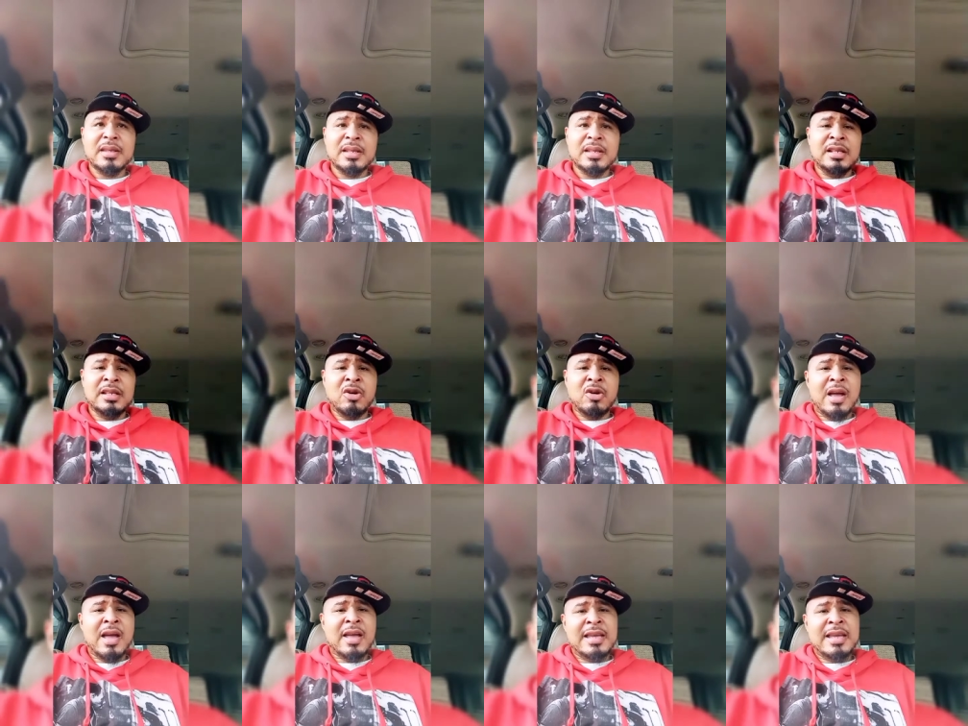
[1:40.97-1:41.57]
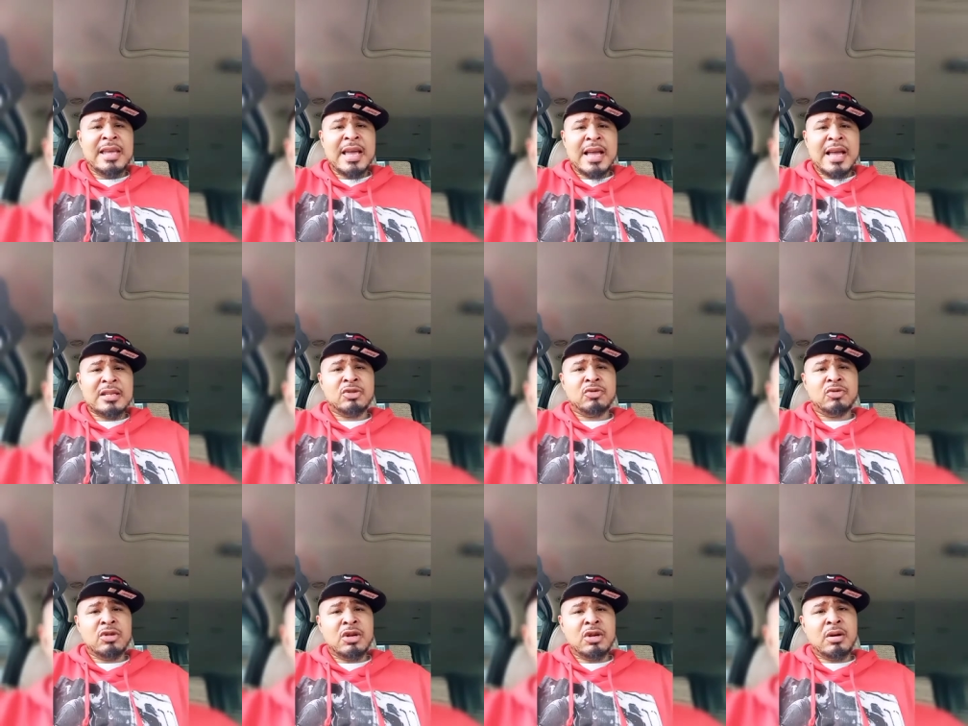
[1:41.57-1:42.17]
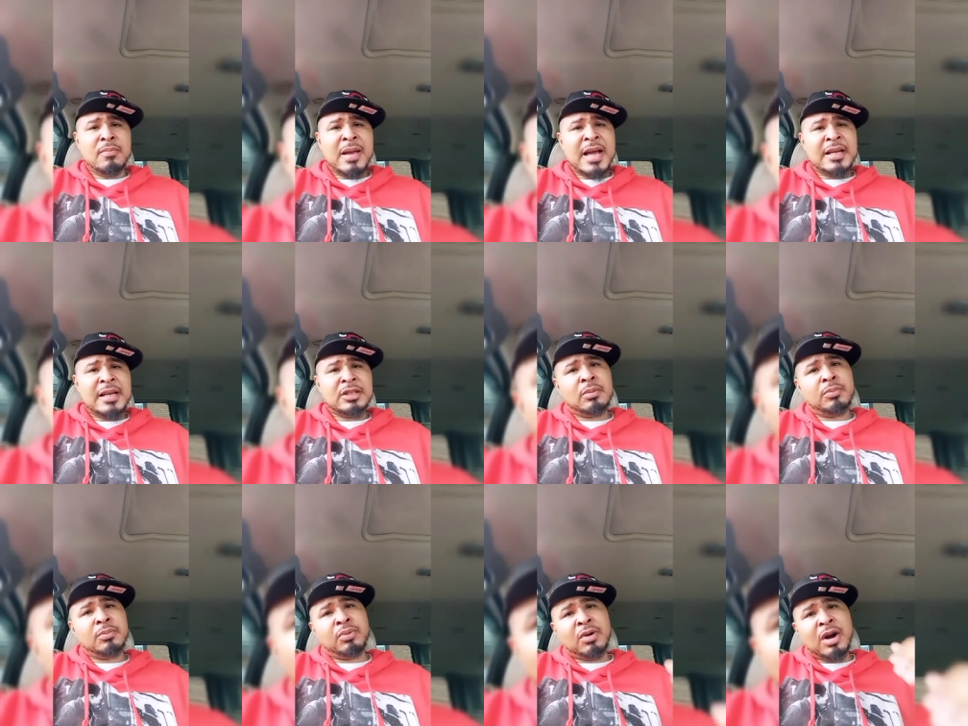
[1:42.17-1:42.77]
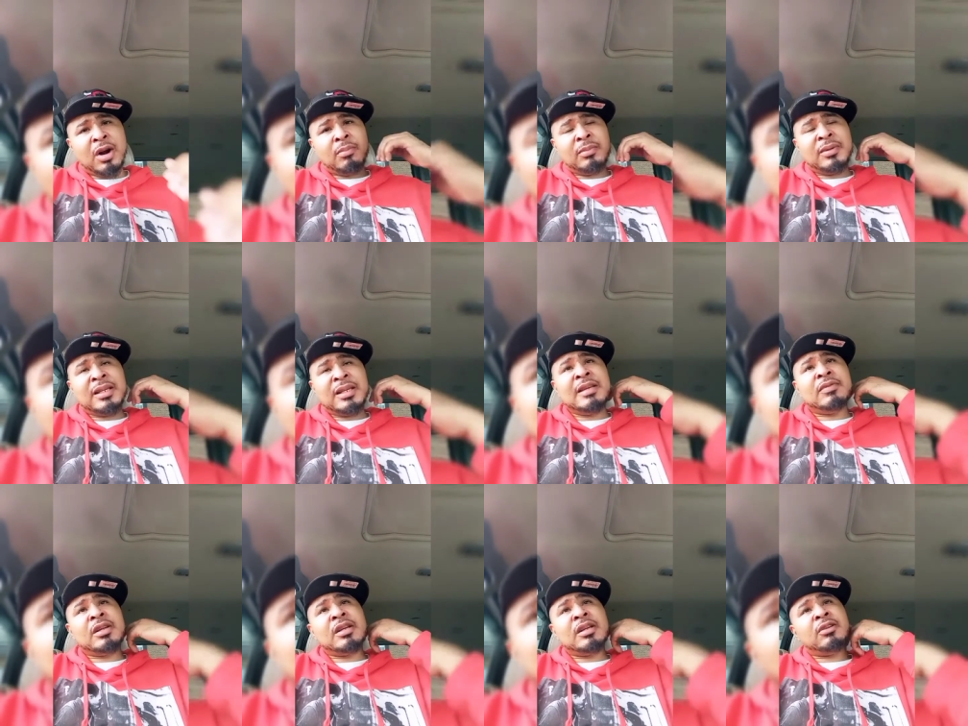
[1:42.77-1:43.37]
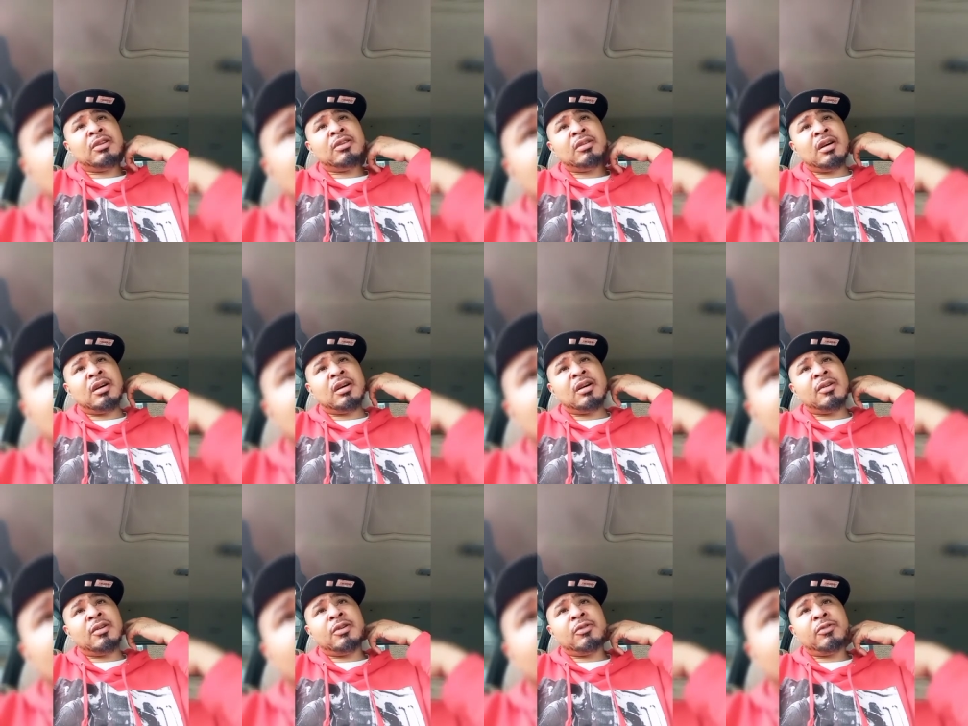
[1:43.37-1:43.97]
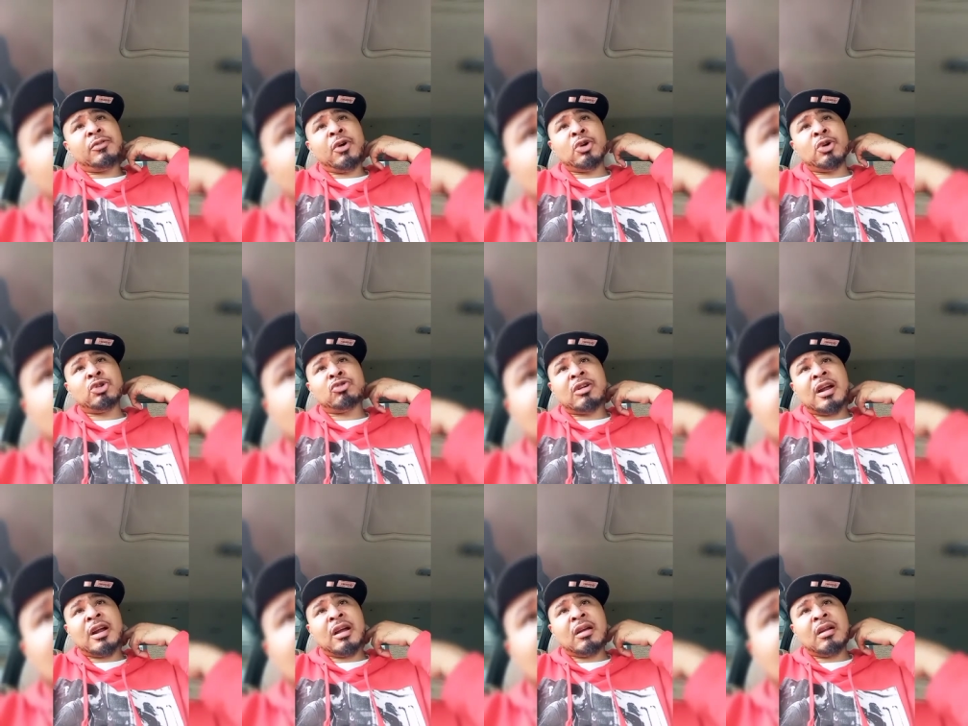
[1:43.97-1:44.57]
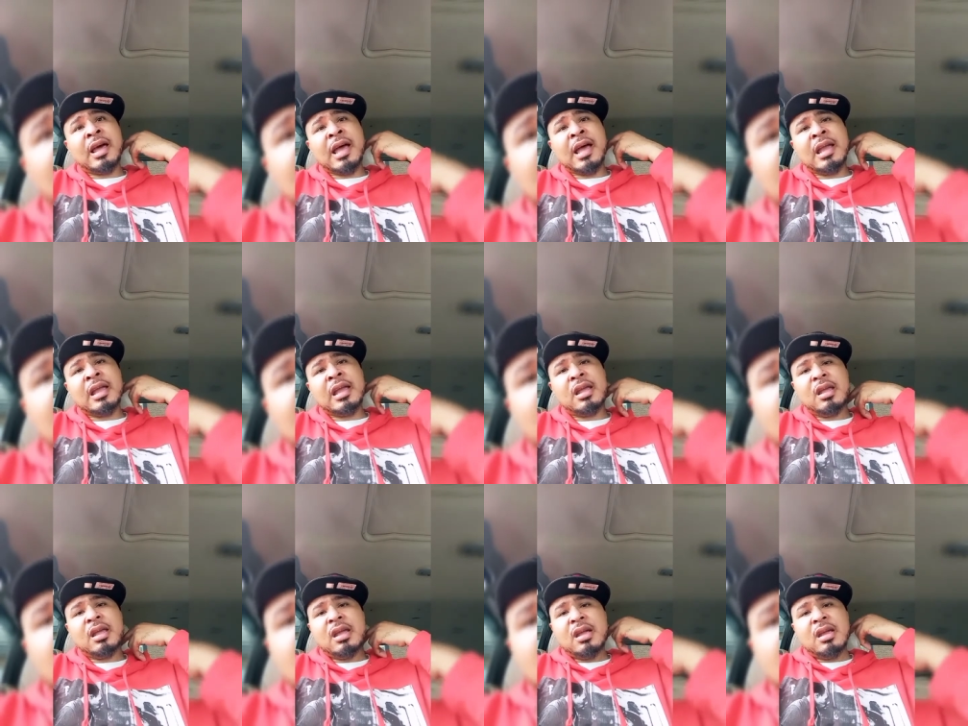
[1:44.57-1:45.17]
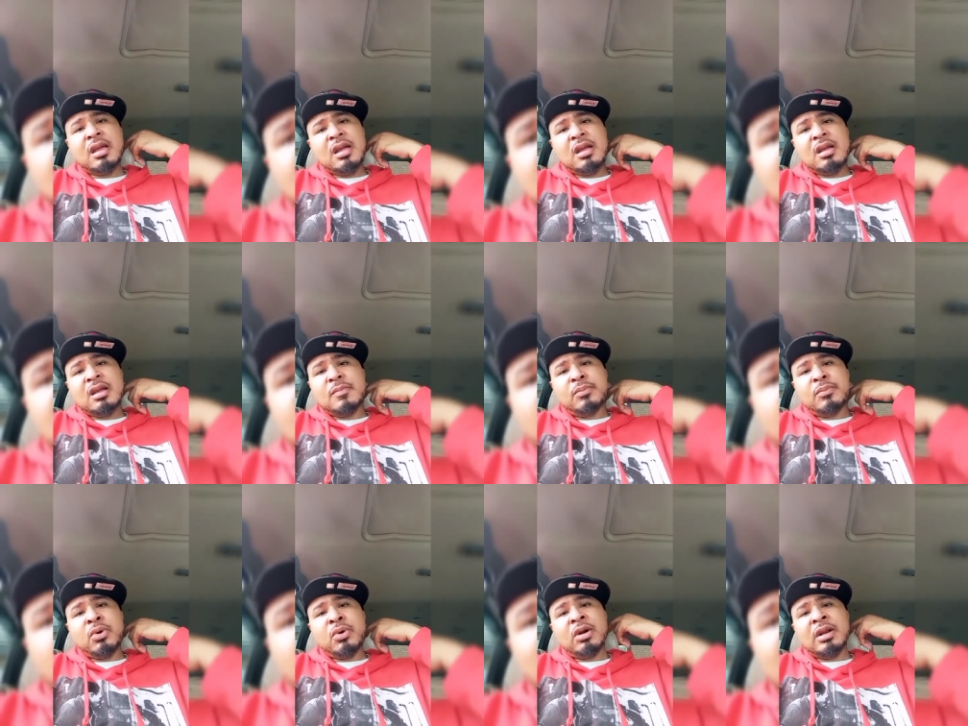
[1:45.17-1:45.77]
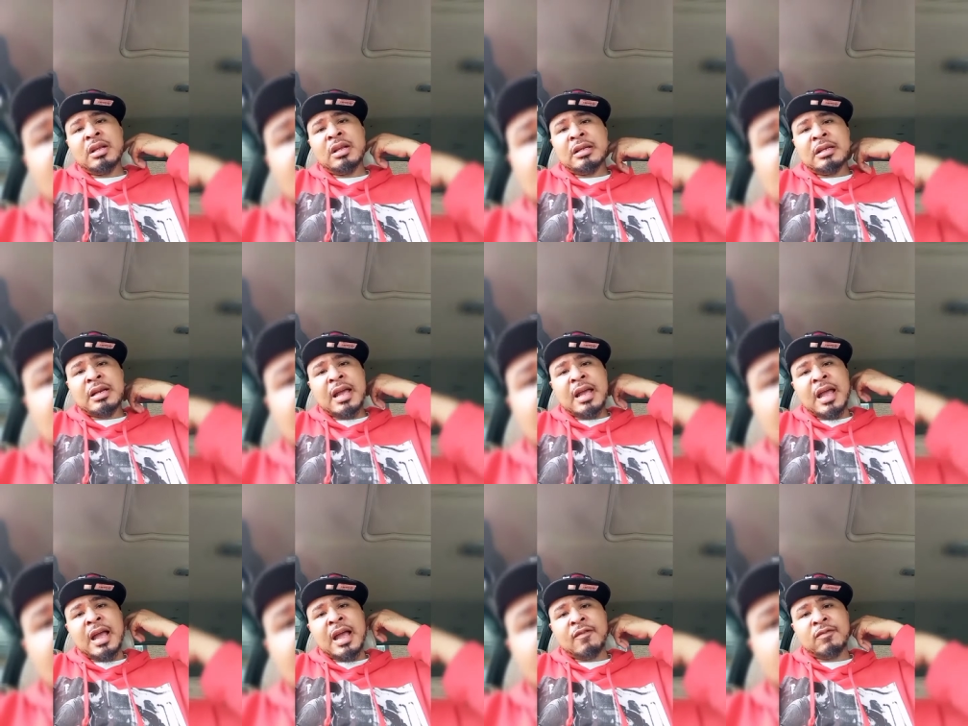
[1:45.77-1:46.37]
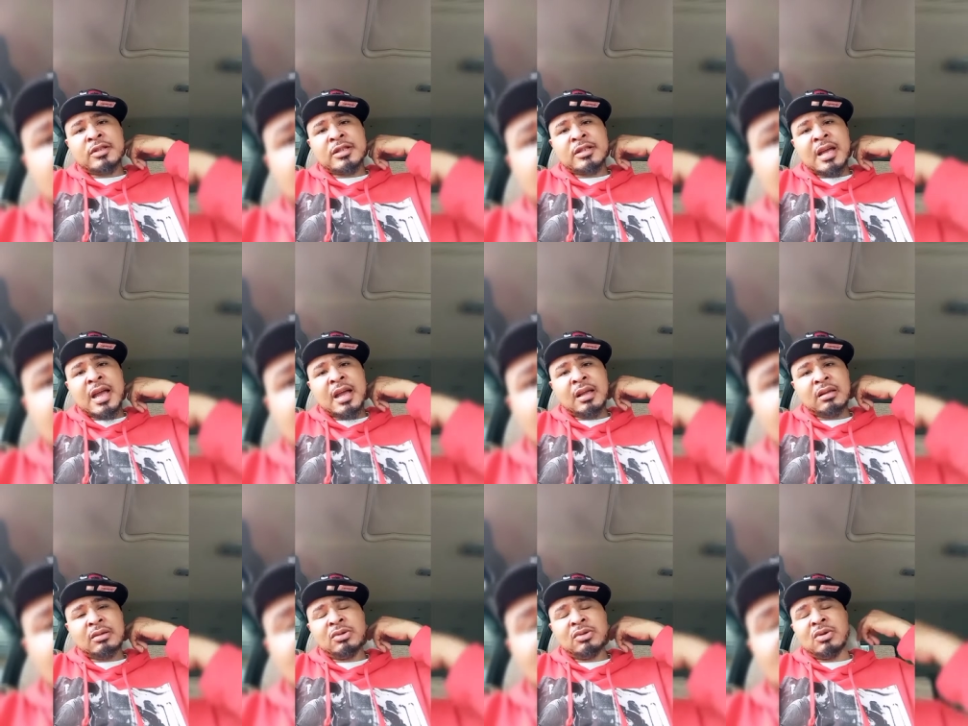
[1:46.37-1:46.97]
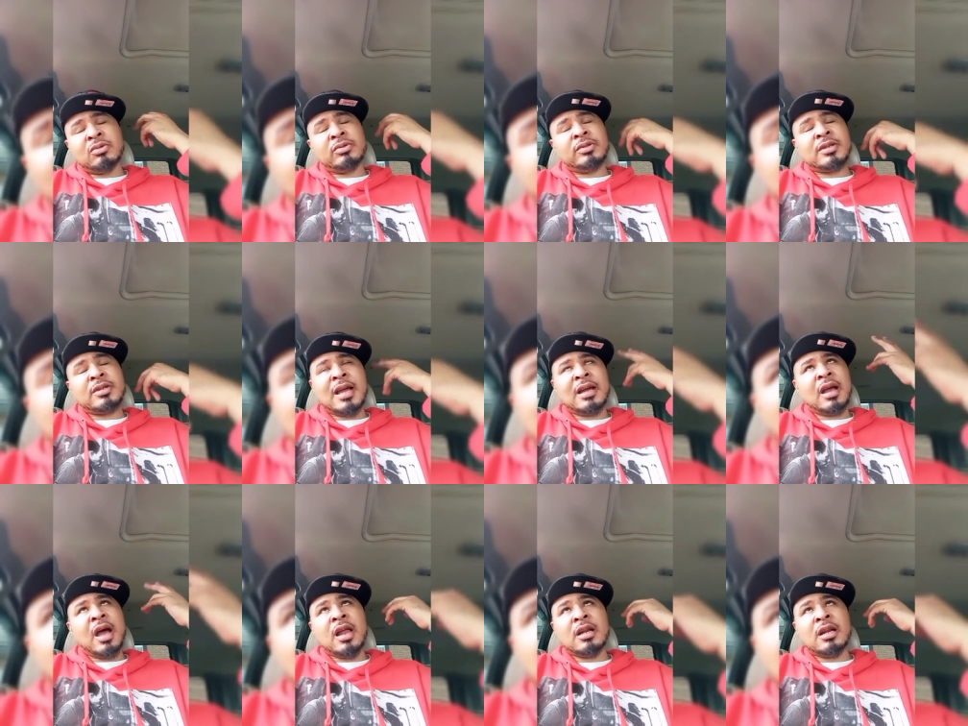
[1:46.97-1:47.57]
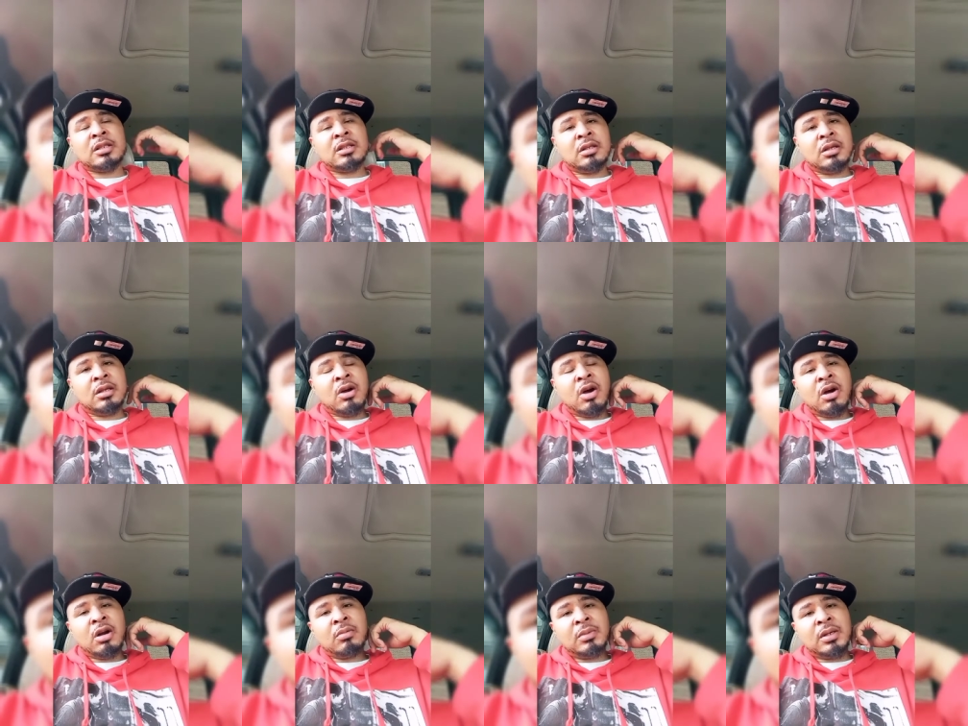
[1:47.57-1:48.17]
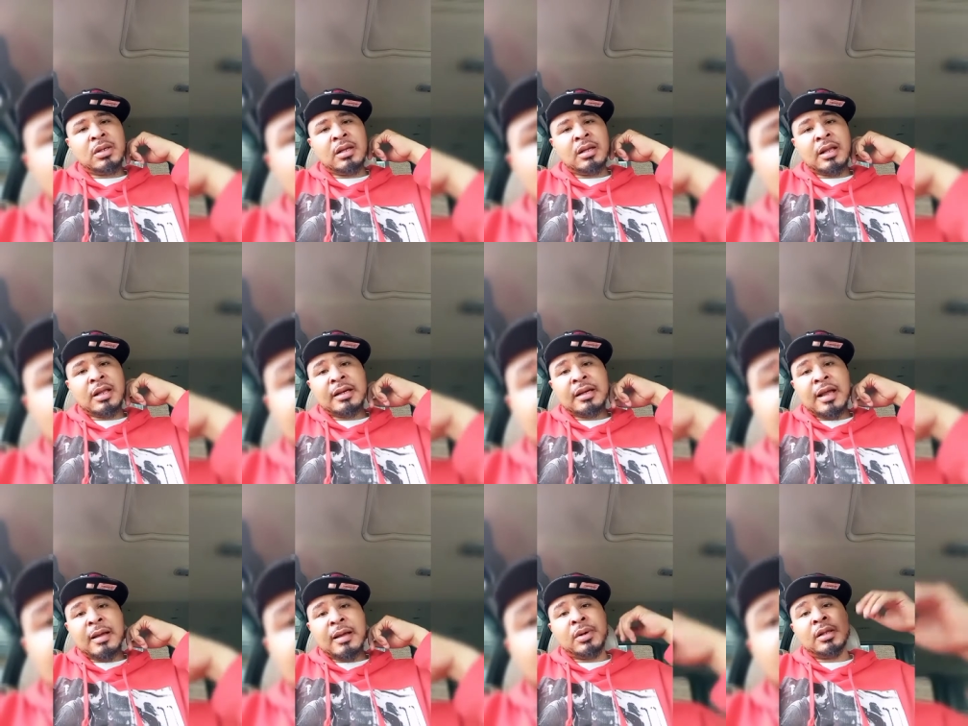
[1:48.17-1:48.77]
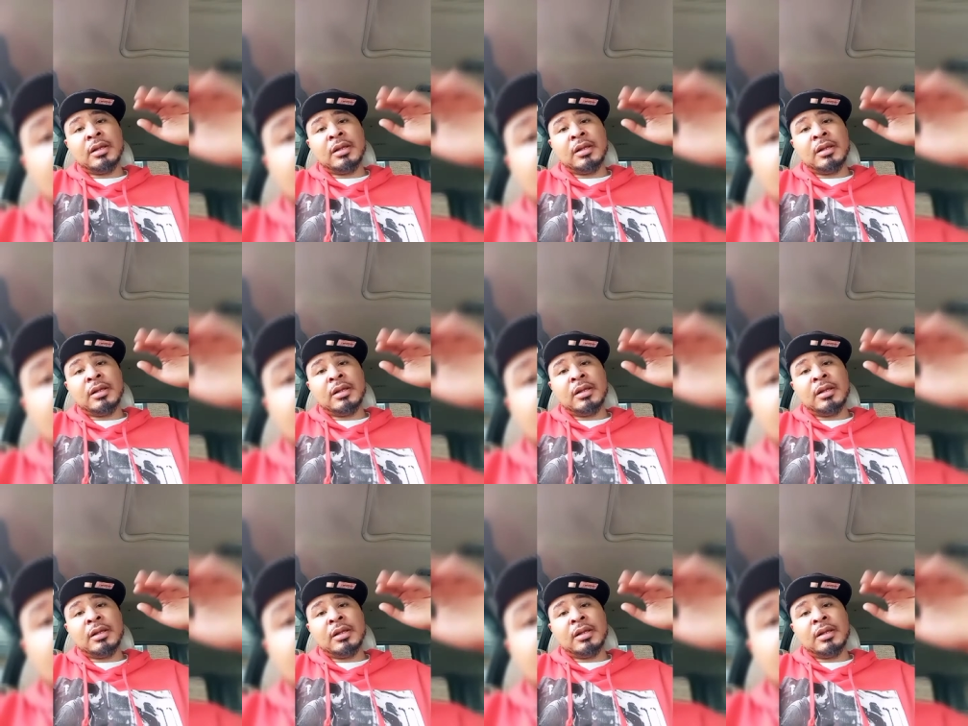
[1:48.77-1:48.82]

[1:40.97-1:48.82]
He has a real matchup problem. Even in the first round, like Portland didn't have Zach Collins couldn't guard him or nothing like that.